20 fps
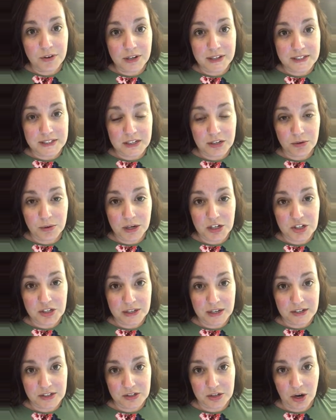consideration
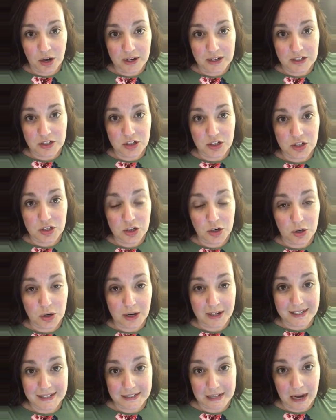that has gone into your
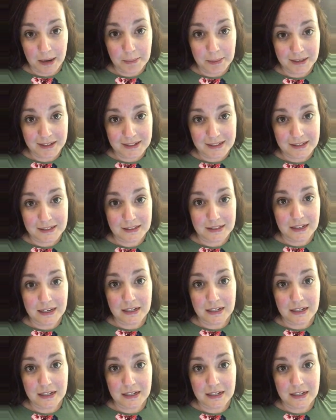assignments,